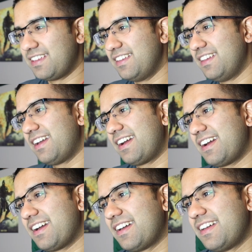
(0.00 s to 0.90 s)

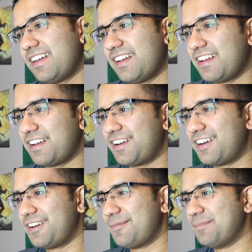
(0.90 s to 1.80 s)
Yeah,
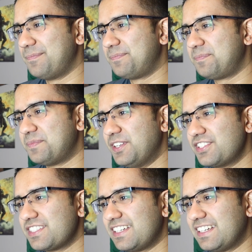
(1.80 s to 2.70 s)

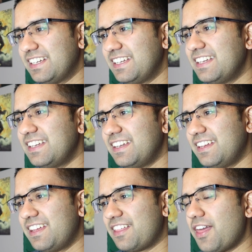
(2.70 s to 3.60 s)

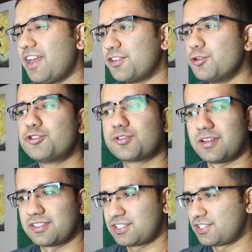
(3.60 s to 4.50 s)
that
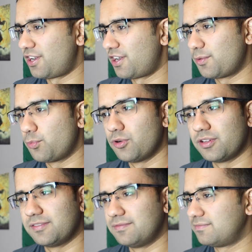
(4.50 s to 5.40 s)
neutron star
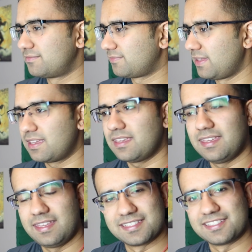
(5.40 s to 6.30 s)
would, like,
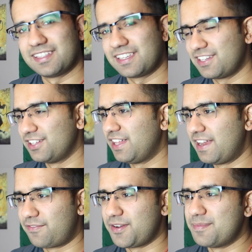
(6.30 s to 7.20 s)
easily kill
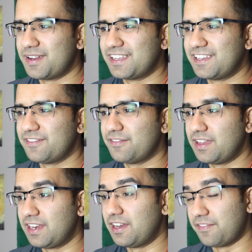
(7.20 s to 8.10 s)
everybody
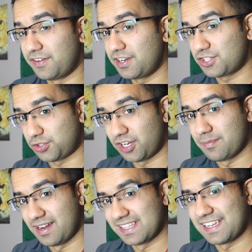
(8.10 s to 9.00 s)
in a very short
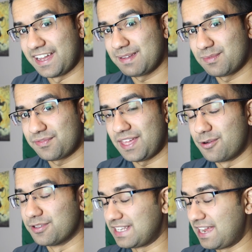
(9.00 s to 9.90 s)
amount of time if that
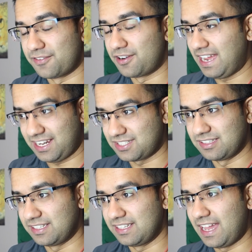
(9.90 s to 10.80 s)
was ever
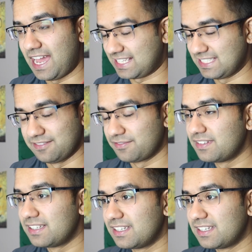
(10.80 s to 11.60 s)
actually active.